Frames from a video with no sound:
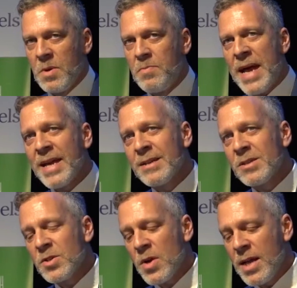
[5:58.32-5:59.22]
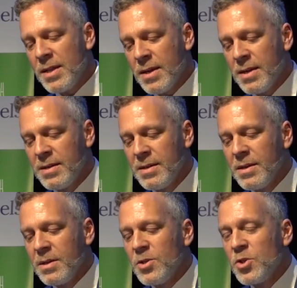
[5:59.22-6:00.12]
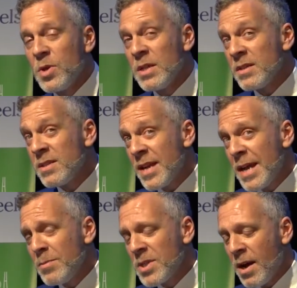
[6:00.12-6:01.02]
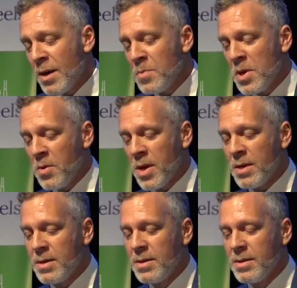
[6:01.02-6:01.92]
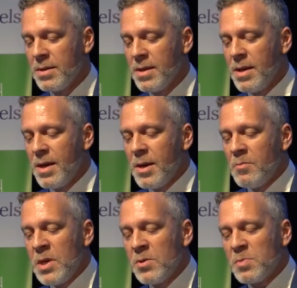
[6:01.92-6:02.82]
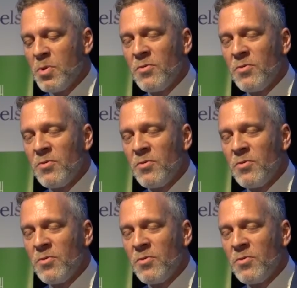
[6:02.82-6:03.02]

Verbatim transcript: But back in Australia, during the same time period, meals